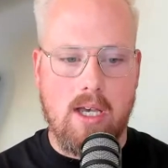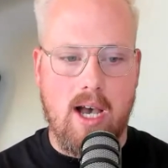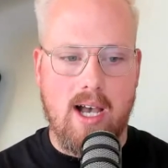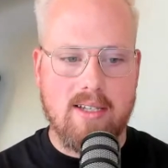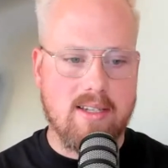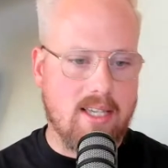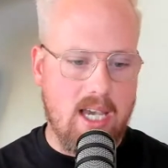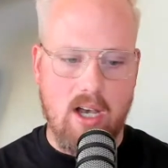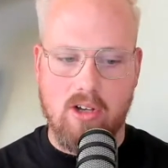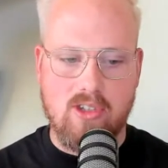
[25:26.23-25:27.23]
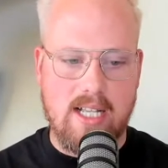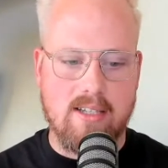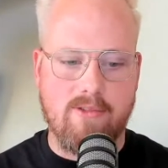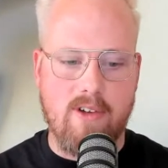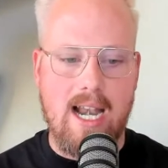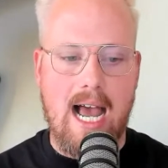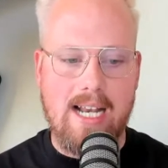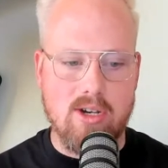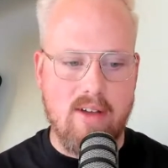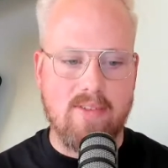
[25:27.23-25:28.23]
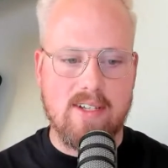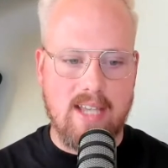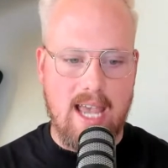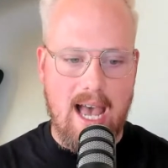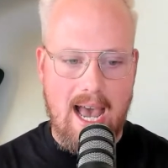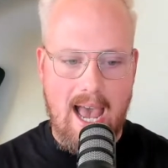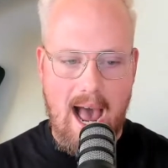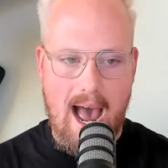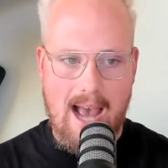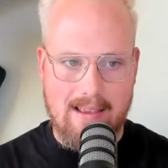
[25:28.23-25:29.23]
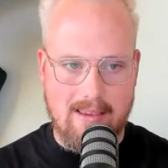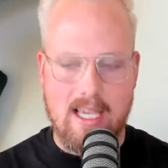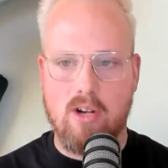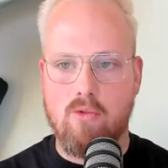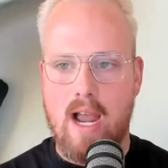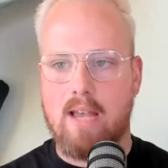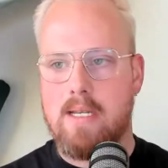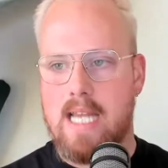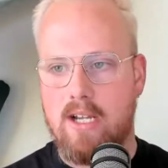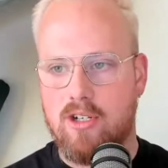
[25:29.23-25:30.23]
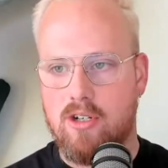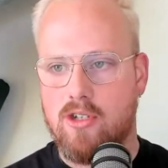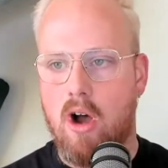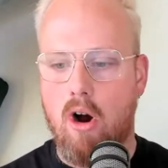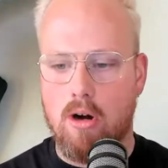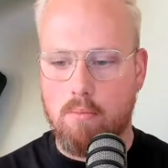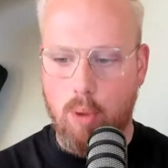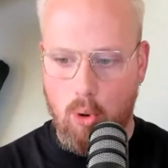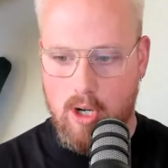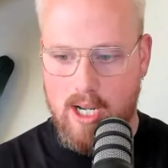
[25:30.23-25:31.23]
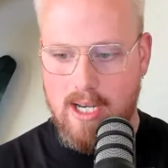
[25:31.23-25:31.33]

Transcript: Skills, that's fine. I do have to say, I think recommendations are important.